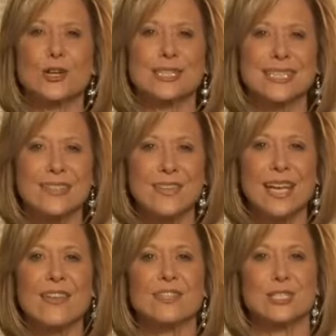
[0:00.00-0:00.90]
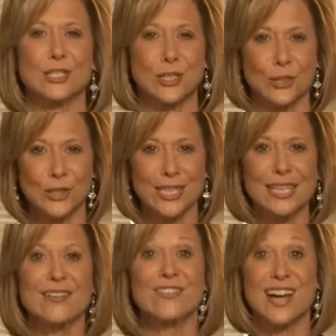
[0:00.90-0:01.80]
start living in the
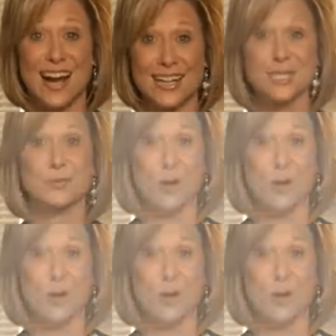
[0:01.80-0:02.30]
security of God's